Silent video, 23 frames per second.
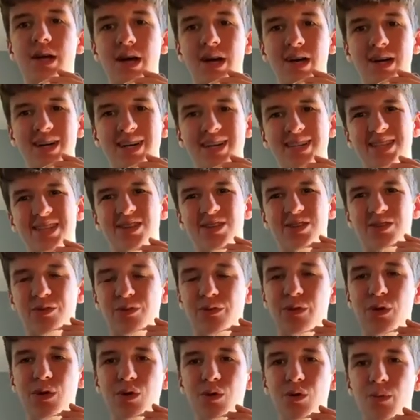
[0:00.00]
There's a
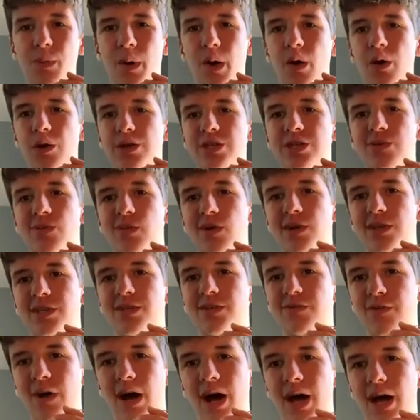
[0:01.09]
few parts where it's
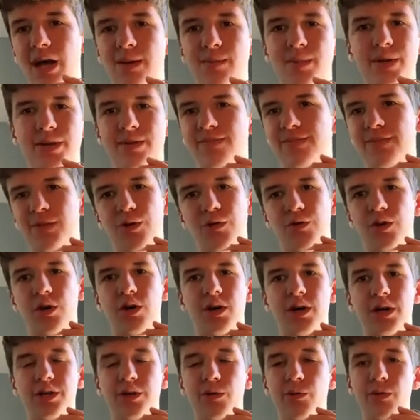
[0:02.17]
fine, but
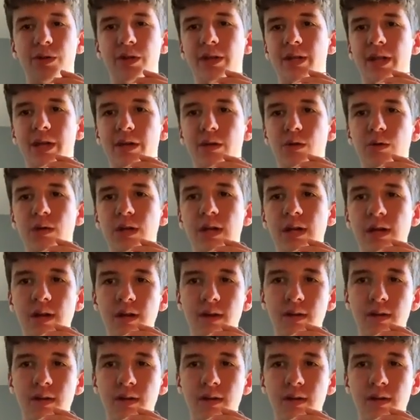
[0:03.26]
overall I don't really like Houdini.